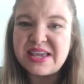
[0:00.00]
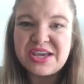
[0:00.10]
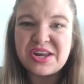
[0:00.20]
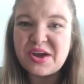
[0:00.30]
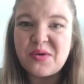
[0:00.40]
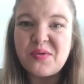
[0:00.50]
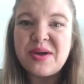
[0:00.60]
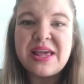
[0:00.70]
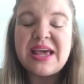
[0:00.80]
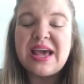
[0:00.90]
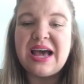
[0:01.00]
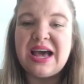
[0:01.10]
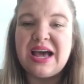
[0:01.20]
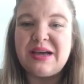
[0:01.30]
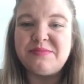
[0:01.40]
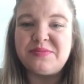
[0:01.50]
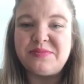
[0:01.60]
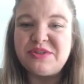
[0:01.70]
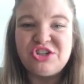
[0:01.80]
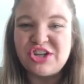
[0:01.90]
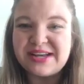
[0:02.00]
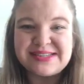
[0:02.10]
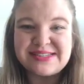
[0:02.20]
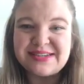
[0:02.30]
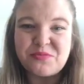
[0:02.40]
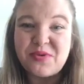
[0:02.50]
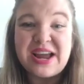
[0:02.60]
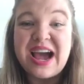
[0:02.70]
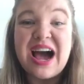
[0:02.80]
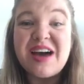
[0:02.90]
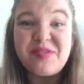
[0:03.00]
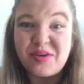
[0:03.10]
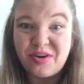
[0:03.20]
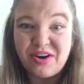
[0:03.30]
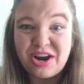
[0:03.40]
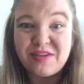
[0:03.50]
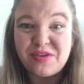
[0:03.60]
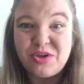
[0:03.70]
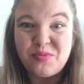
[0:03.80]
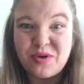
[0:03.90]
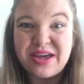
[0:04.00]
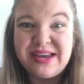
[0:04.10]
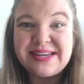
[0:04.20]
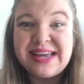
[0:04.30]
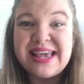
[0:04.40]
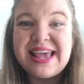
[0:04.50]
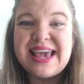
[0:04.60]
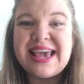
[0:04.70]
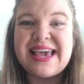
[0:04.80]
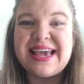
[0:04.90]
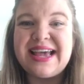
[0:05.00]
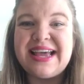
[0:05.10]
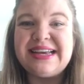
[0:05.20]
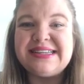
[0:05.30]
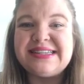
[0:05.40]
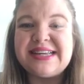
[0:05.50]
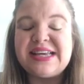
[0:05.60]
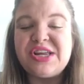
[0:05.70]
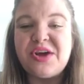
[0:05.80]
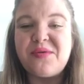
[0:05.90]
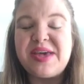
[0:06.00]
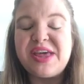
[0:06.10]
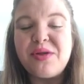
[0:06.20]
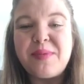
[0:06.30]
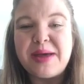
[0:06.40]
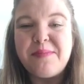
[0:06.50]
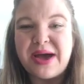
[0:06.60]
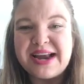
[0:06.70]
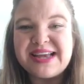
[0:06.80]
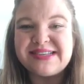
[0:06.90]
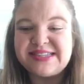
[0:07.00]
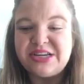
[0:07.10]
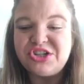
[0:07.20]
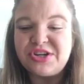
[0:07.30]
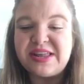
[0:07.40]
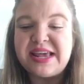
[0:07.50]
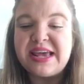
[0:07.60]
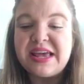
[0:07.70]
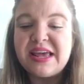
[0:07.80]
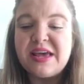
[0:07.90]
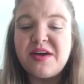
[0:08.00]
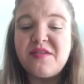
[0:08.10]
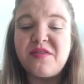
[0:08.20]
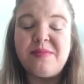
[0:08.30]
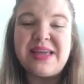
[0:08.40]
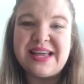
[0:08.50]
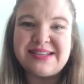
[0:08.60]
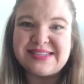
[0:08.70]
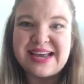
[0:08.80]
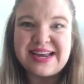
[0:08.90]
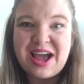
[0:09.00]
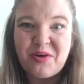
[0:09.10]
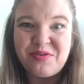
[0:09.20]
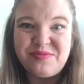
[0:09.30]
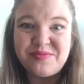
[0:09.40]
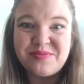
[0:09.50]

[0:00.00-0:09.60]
you know, just recover, if you would, and, you know, heal my body essentially from the inside out.